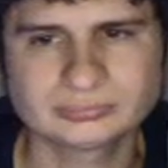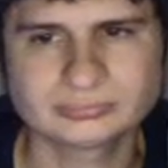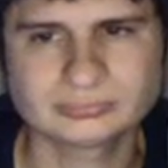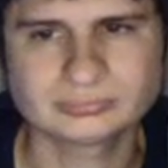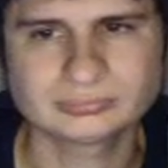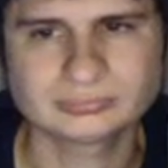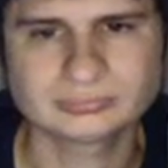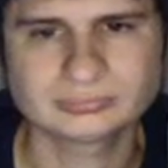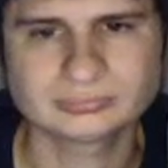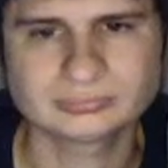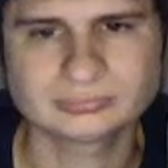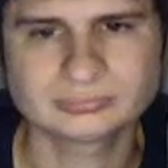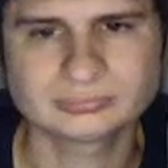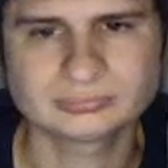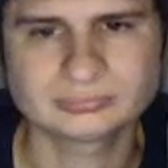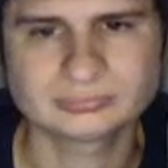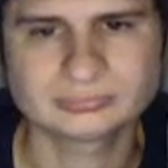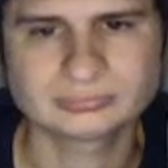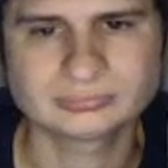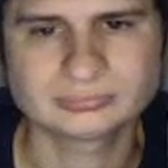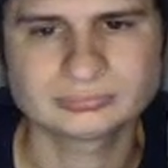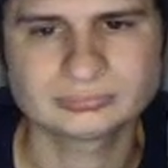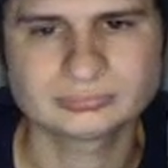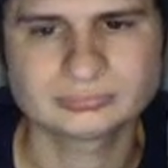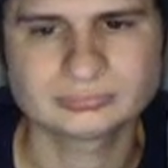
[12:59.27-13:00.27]

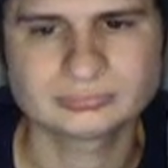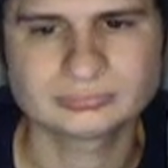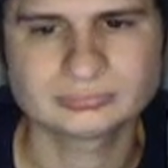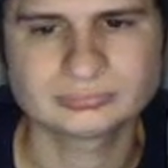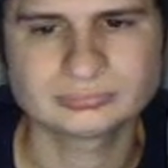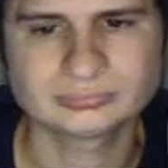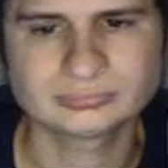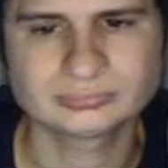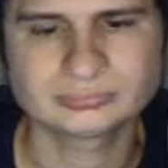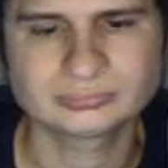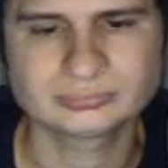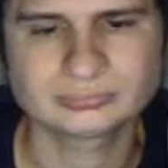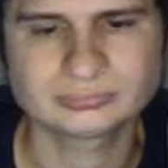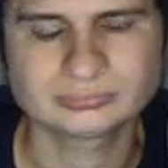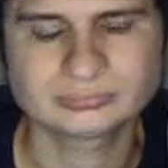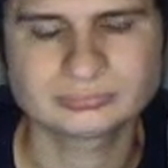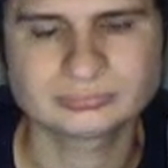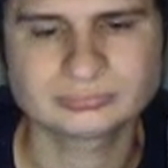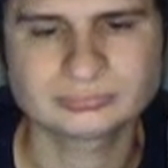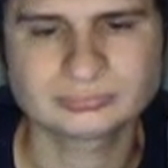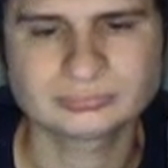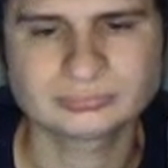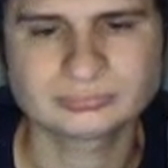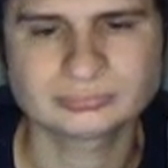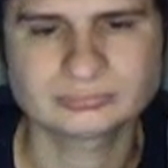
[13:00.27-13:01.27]

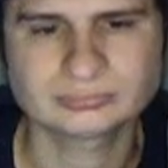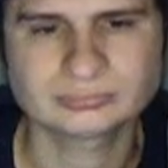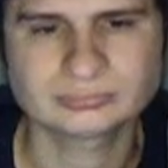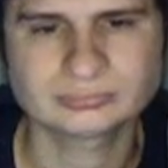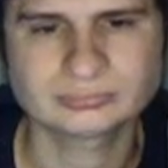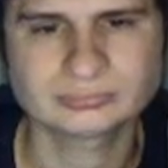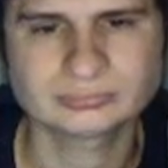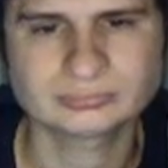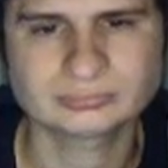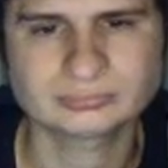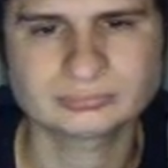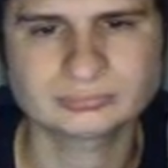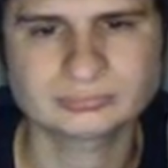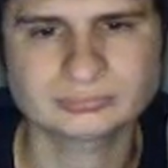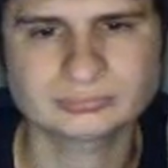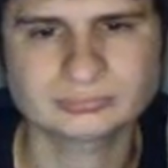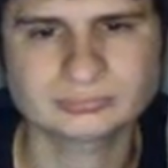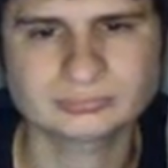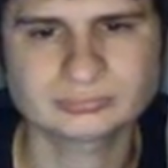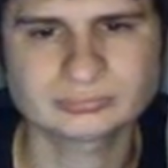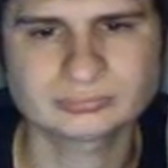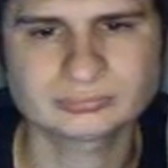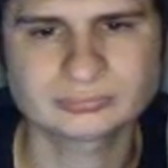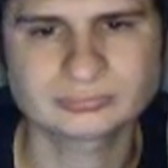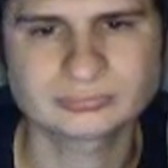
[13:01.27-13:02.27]

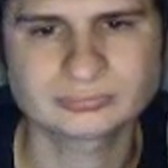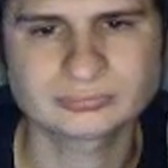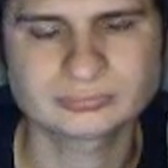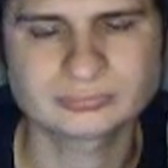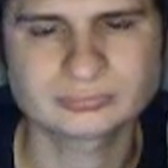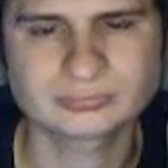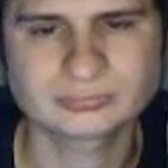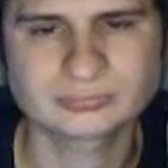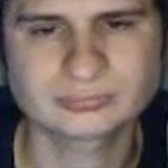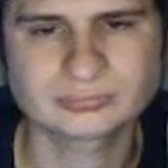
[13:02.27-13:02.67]
This person isn't speaking.